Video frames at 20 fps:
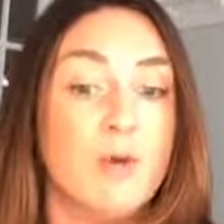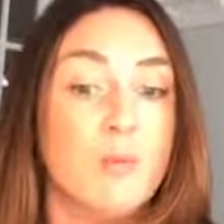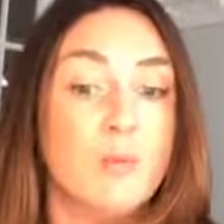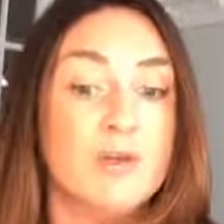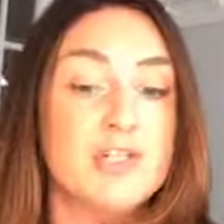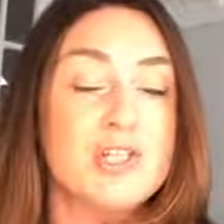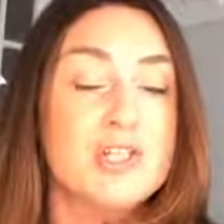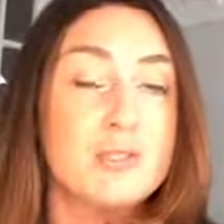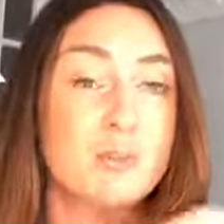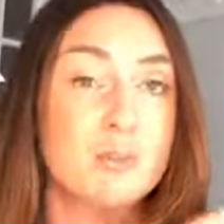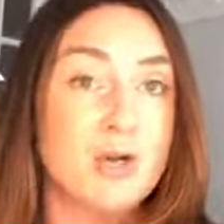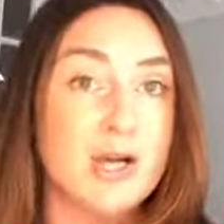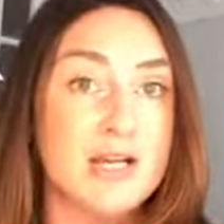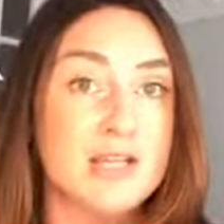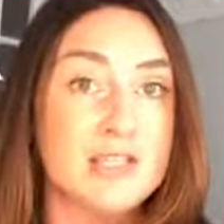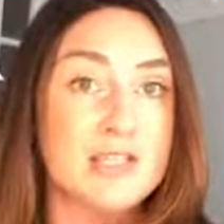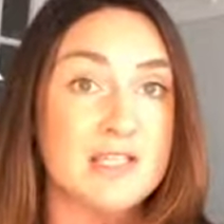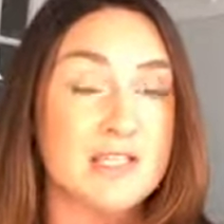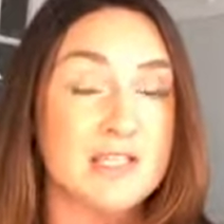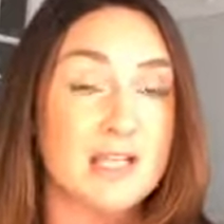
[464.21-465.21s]
Which is a
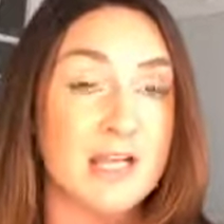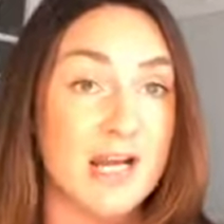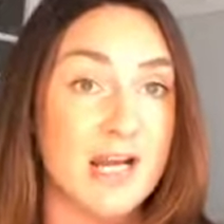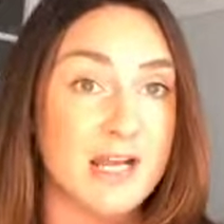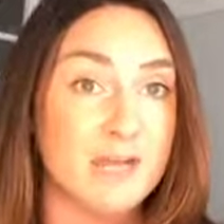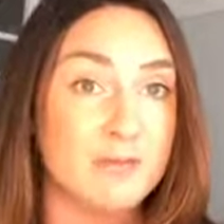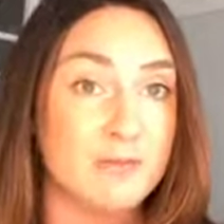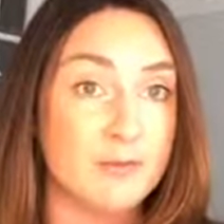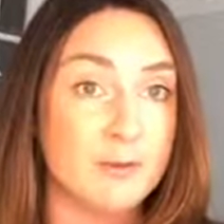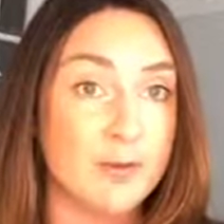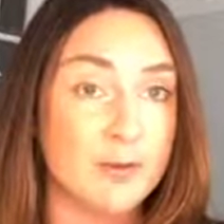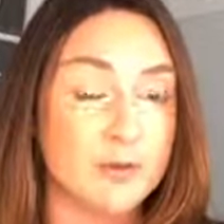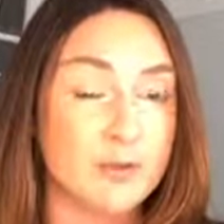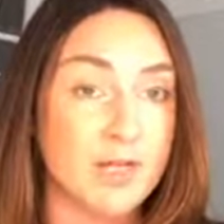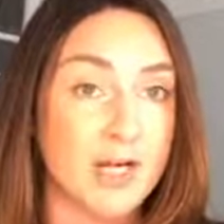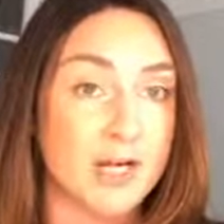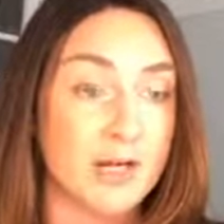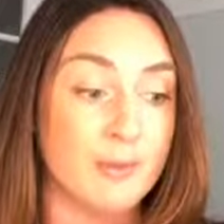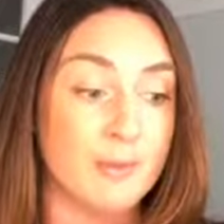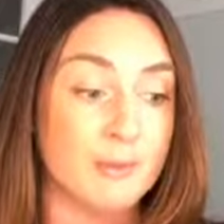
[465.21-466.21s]
process that I've
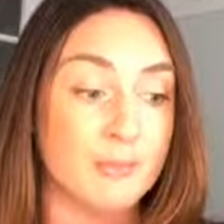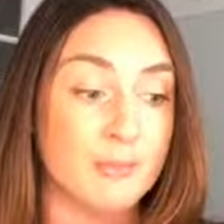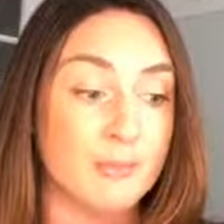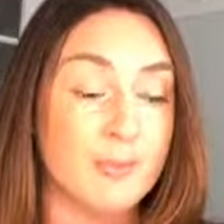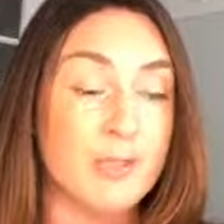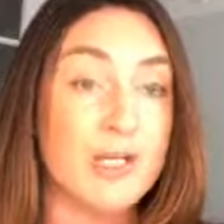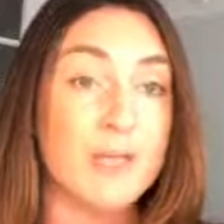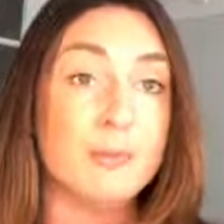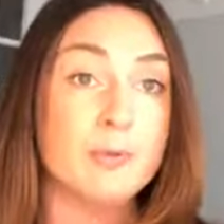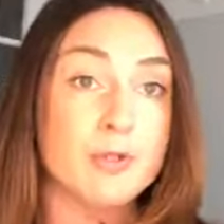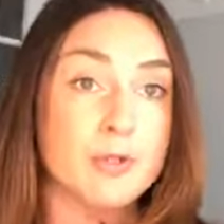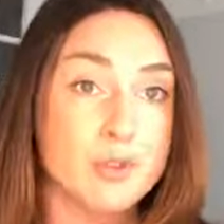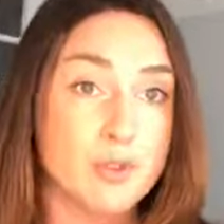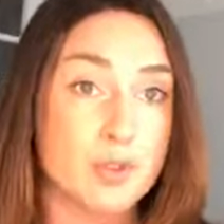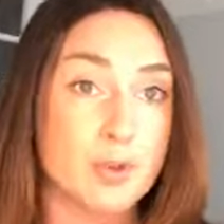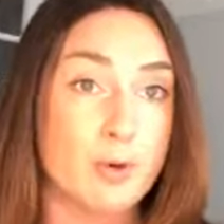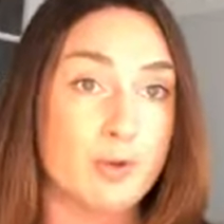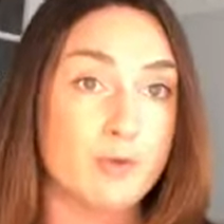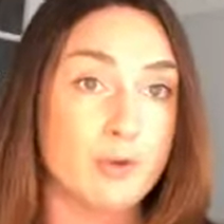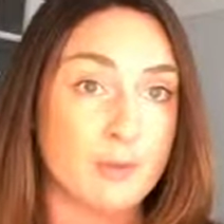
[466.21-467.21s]
been able to
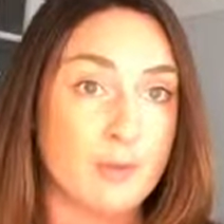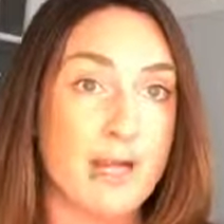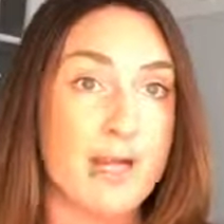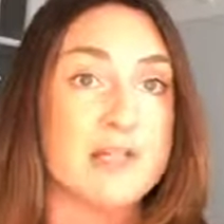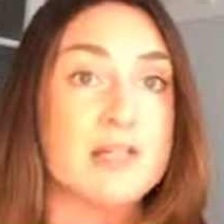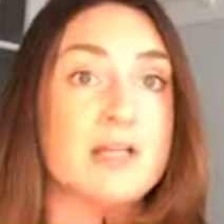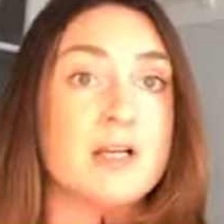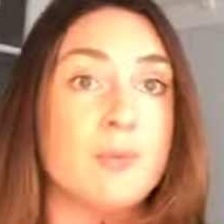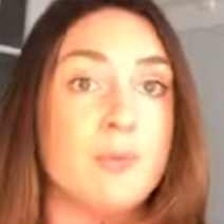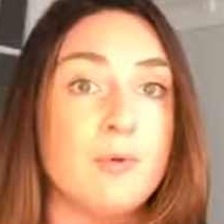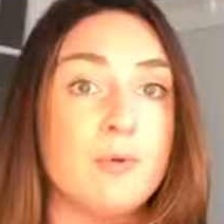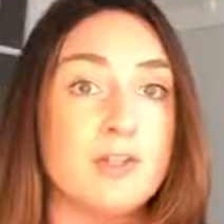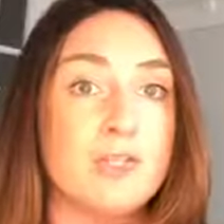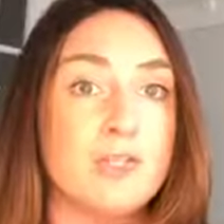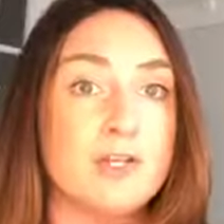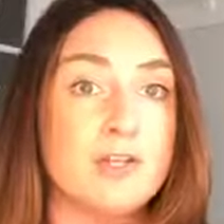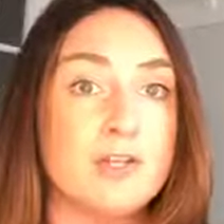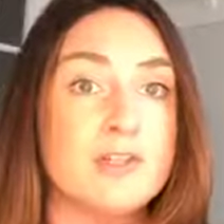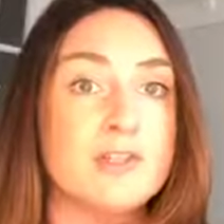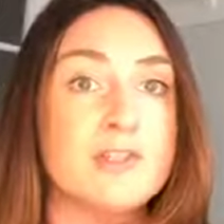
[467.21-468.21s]
do over the past couple of
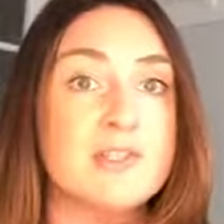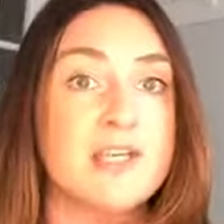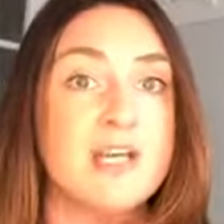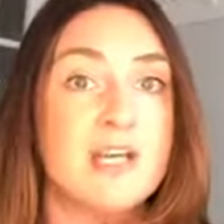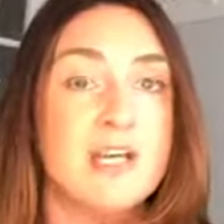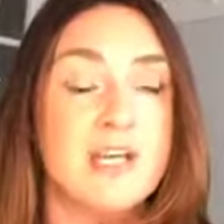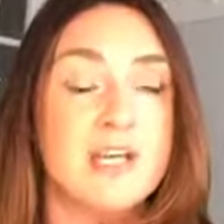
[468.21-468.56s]
years,